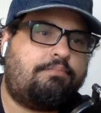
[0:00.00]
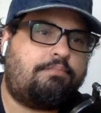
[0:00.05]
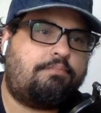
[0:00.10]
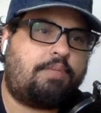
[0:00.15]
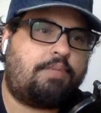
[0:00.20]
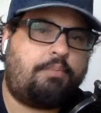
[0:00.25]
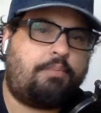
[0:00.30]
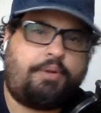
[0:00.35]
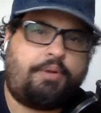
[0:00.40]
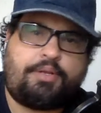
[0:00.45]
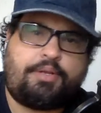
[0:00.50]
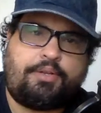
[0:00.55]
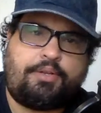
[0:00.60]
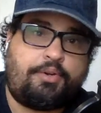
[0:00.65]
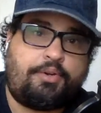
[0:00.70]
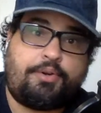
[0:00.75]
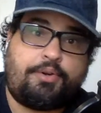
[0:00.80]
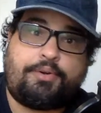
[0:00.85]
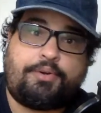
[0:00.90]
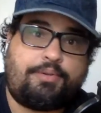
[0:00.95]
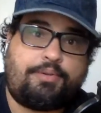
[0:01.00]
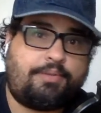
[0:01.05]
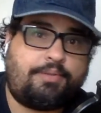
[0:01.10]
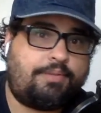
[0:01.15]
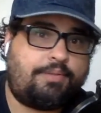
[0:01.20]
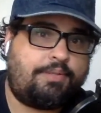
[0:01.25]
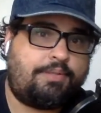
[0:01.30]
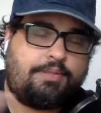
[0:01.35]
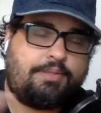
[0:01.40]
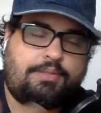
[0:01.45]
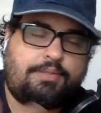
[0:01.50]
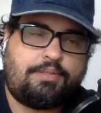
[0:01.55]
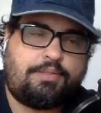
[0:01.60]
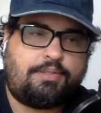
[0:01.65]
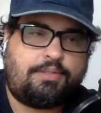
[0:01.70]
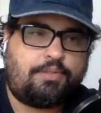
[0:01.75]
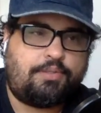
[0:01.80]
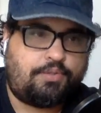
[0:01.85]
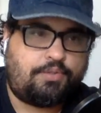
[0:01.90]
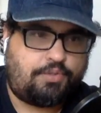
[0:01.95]
American Girl.
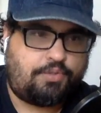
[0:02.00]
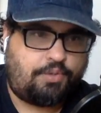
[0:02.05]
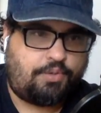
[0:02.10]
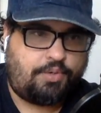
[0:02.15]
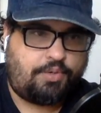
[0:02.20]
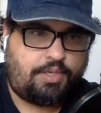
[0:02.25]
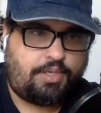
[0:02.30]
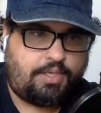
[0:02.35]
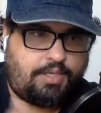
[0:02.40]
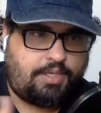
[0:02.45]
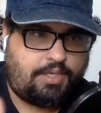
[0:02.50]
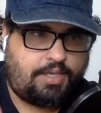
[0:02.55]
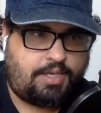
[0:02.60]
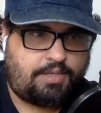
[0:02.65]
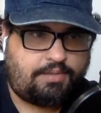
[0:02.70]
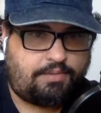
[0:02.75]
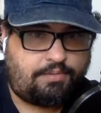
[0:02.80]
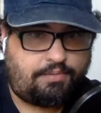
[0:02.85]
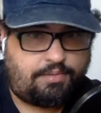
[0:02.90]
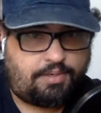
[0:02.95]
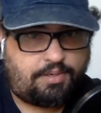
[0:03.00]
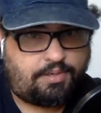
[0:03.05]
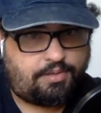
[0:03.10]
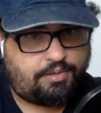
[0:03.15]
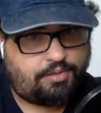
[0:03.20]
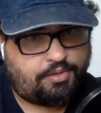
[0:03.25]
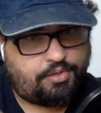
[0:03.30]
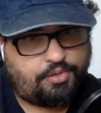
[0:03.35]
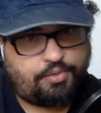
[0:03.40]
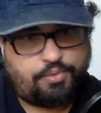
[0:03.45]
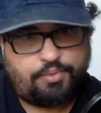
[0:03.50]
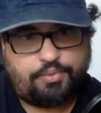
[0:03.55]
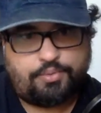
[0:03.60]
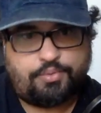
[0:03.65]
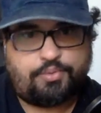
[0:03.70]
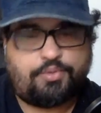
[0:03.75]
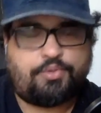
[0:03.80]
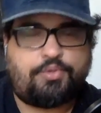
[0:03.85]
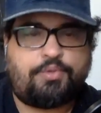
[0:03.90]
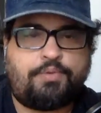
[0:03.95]
So he has a
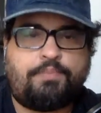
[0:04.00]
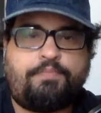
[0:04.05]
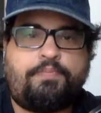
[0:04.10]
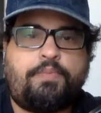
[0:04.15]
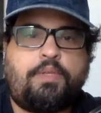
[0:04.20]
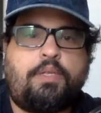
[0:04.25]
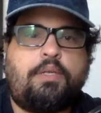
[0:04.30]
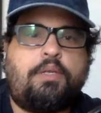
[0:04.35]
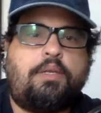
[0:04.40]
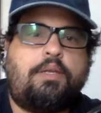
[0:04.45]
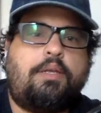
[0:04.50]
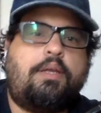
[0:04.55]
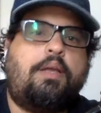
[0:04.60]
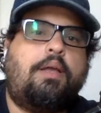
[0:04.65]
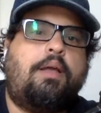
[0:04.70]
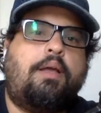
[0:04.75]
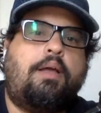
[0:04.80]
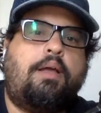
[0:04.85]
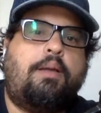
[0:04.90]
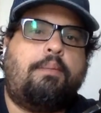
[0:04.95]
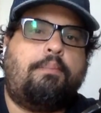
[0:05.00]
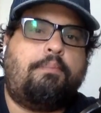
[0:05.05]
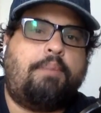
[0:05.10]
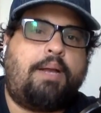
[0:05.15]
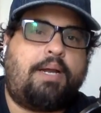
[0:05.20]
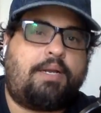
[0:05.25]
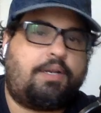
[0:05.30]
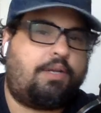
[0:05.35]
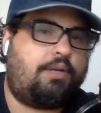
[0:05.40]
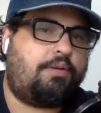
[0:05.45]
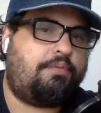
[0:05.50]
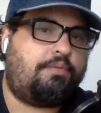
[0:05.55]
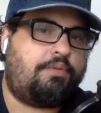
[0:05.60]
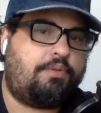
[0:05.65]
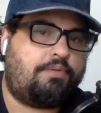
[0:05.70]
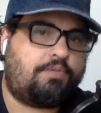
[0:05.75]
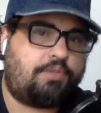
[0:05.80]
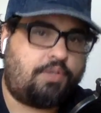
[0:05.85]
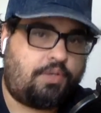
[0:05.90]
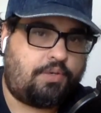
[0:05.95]
huge backlog
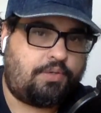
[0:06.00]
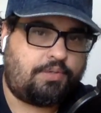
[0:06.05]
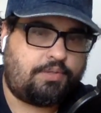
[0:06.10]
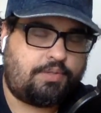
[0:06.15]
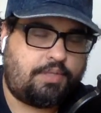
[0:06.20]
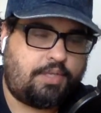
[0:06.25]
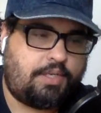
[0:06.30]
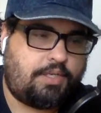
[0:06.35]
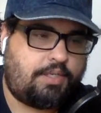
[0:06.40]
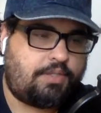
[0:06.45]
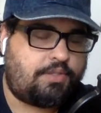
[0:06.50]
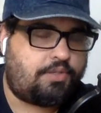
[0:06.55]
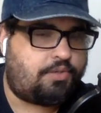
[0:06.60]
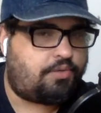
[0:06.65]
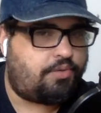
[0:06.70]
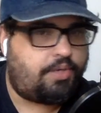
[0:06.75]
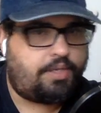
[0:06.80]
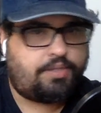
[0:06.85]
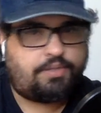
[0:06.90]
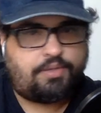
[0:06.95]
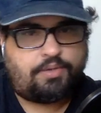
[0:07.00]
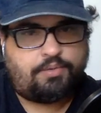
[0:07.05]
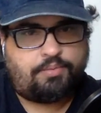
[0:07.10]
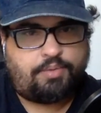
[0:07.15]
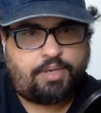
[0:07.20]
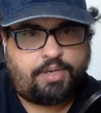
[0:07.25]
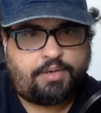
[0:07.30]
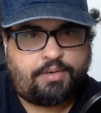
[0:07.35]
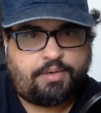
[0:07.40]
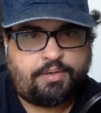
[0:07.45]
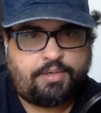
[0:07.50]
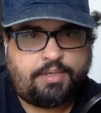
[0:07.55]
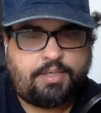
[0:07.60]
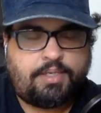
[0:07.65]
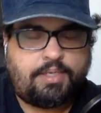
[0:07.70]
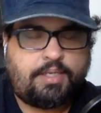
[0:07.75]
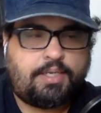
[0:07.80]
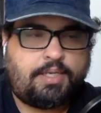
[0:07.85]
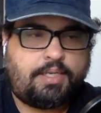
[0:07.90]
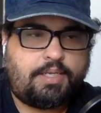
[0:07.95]
of songs. And he's a great songwriter.
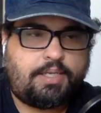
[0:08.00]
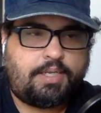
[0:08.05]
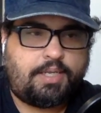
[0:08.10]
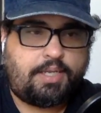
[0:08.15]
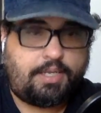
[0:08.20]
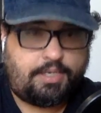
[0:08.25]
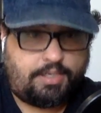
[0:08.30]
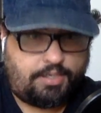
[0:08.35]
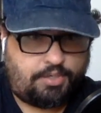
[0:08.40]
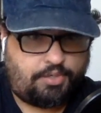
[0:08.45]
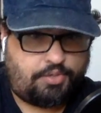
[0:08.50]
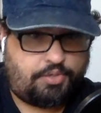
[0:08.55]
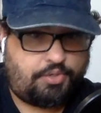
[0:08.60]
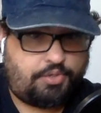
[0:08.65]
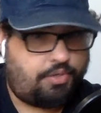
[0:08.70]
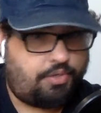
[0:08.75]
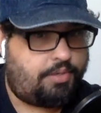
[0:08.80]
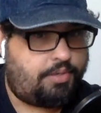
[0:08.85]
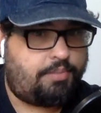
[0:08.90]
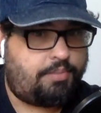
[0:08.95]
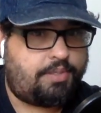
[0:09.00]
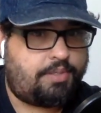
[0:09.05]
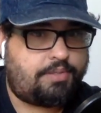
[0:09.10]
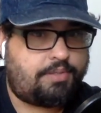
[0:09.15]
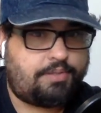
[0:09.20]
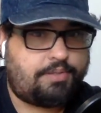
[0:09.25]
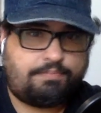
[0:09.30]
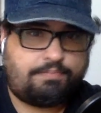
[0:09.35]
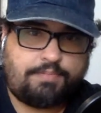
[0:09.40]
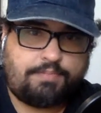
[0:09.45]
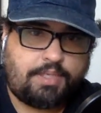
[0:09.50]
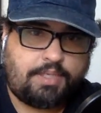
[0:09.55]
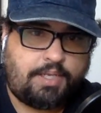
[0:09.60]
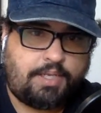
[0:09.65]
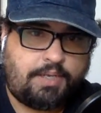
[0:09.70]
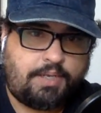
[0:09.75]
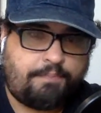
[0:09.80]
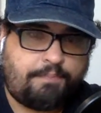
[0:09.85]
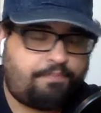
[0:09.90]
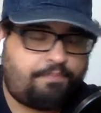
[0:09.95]
And he is surely missed.
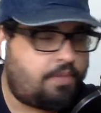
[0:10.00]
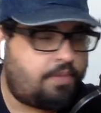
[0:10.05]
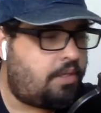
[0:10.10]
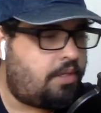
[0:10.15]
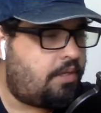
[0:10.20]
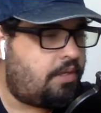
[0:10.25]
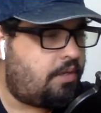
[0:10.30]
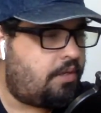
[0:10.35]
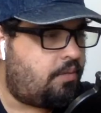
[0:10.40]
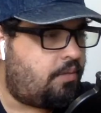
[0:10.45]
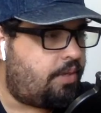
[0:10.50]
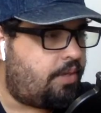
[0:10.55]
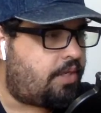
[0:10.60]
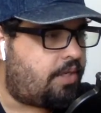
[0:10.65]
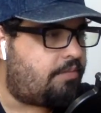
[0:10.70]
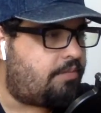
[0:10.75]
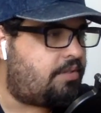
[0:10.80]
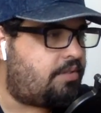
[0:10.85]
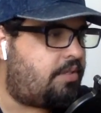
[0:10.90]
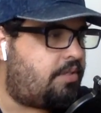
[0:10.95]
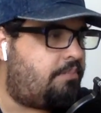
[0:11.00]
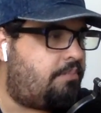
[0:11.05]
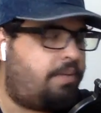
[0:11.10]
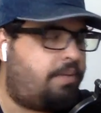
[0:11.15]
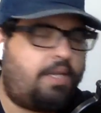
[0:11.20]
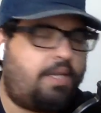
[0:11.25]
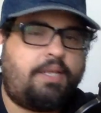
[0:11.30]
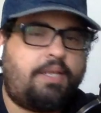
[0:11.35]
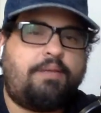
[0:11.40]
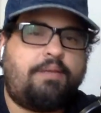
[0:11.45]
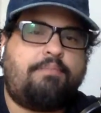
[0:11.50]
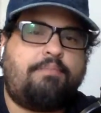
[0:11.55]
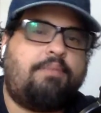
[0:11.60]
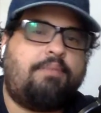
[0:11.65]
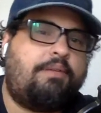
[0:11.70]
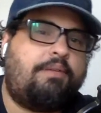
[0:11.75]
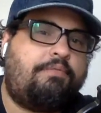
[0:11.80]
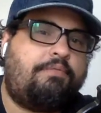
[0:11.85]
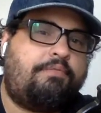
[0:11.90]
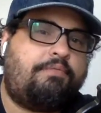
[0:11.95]
When it comes to Tom Petty,
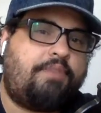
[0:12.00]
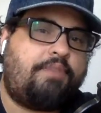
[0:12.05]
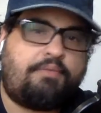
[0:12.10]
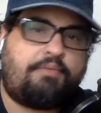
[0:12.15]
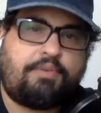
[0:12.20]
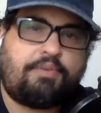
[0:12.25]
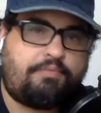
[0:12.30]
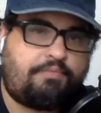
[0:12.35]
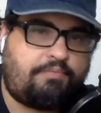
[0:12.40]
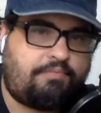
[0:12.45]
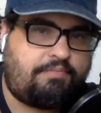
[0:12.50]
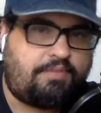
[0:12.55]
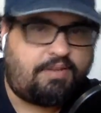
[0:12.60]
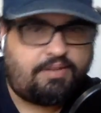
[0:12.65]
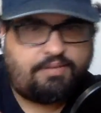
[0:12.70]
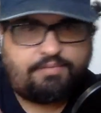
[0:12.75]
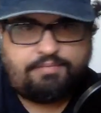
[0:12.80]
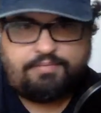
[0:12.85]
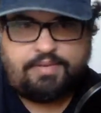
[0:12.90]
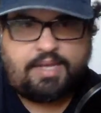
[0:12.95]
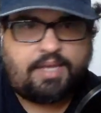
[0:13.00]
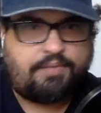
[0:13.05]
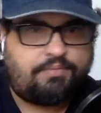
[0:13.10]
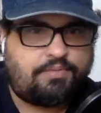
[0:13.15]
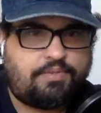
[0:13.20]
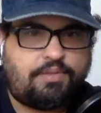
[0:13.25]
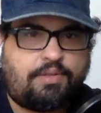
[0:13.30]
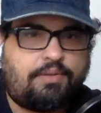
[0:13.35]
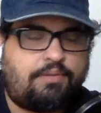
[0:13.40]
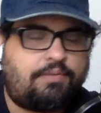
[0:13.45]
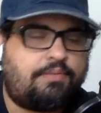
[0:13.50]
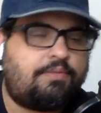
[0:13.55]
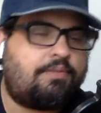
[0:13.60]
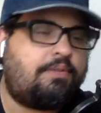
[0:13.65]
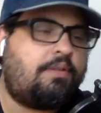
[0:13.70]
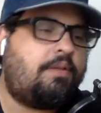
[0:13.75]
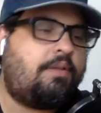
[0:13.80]
my favorite 5 songs,